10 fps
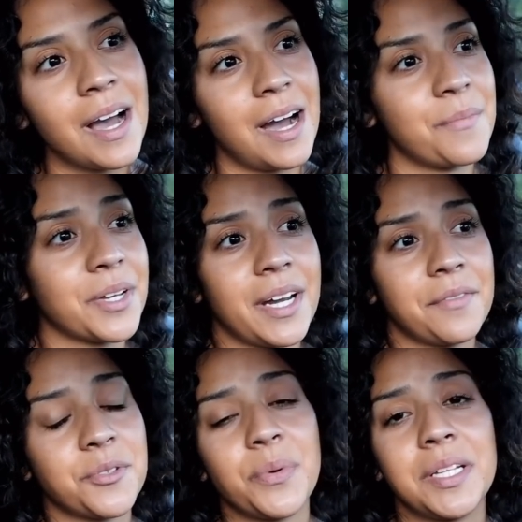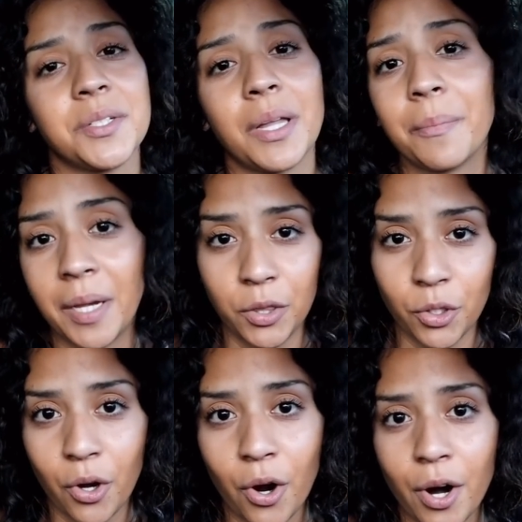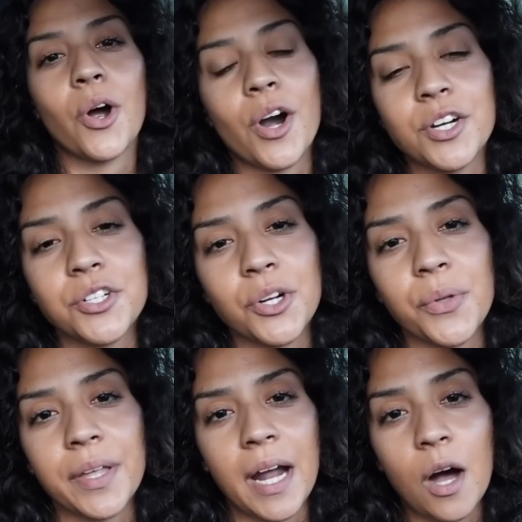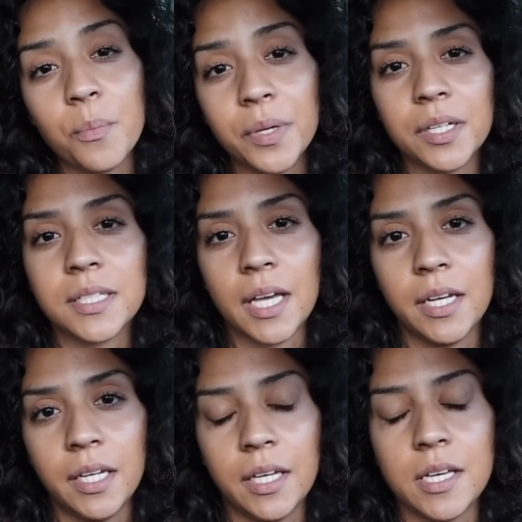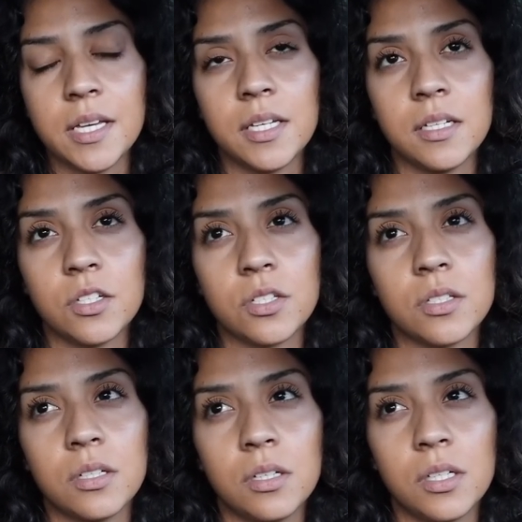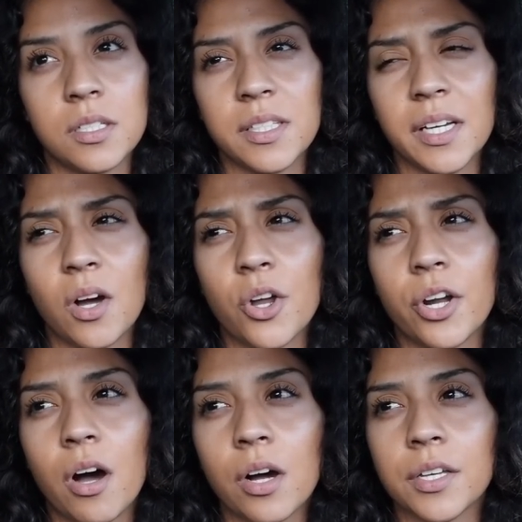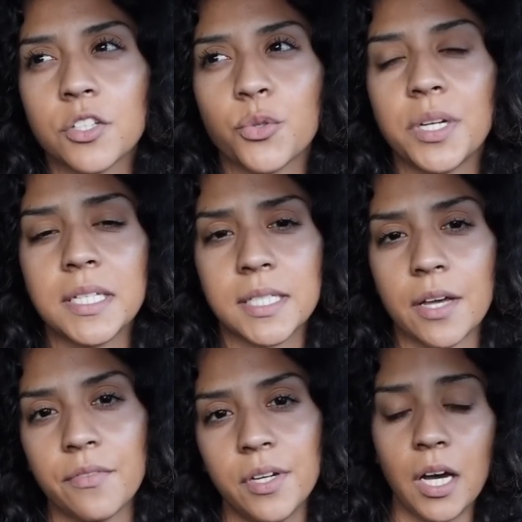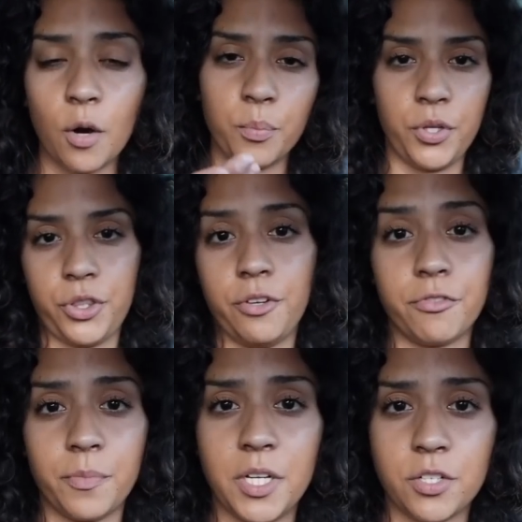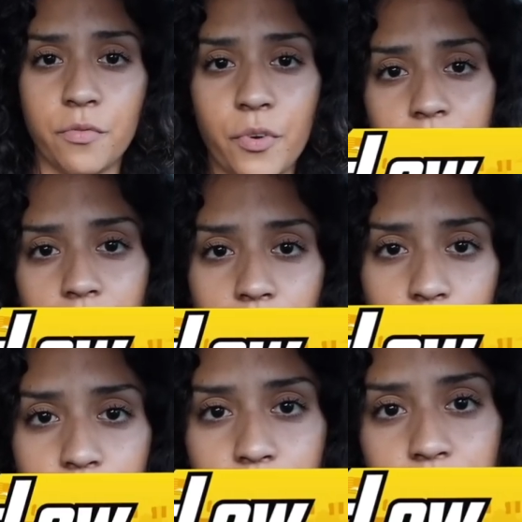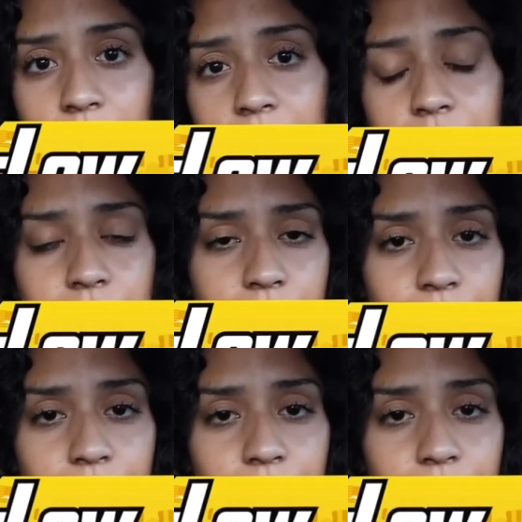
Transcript: I'm gonna have to wait till I paint the car. The car show that I'll be attending is it's like on August 27. I'll put the information right here for you guys to